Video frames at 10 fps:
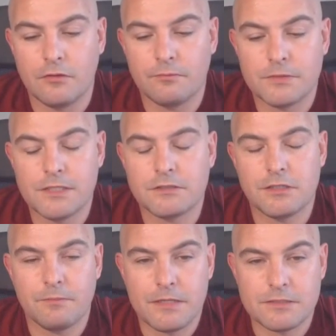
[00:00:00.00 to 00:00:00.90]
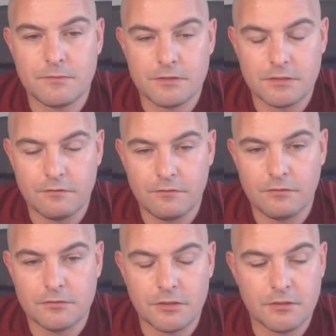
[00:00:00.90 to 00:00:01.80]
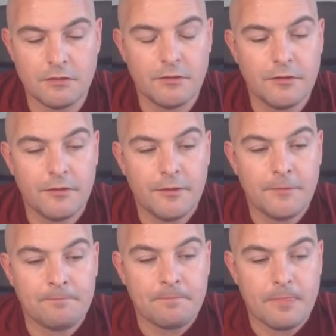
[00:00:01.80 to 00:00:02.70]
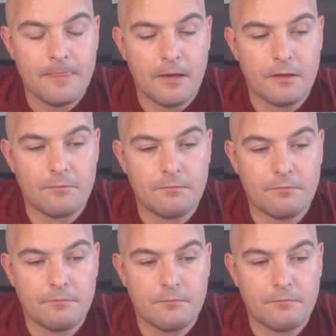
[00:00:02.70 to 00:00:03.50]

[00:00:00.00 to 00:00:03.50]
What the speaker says: are potentially pessimizing in future, the